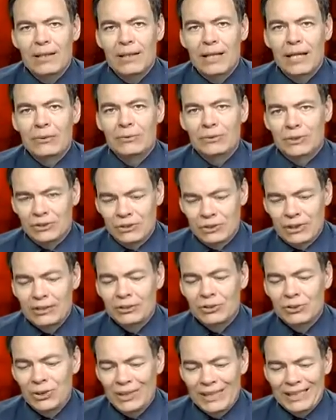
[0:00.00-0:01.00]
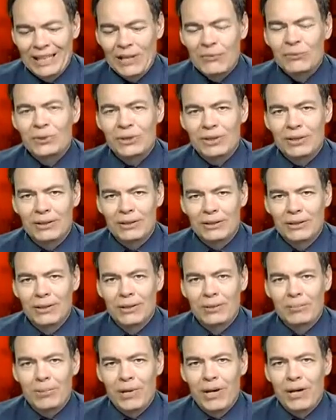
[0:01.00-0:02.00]
and was essentially gifted
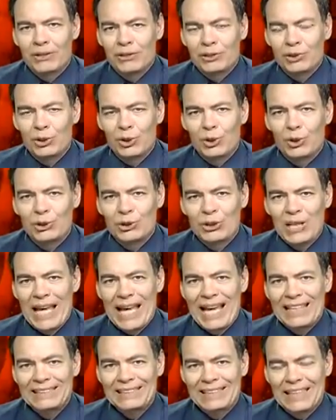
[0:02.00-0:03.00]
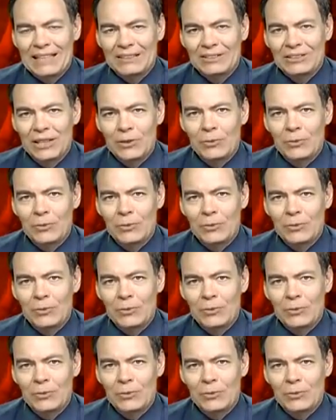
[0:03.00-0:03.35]
Bear Stearns' assets.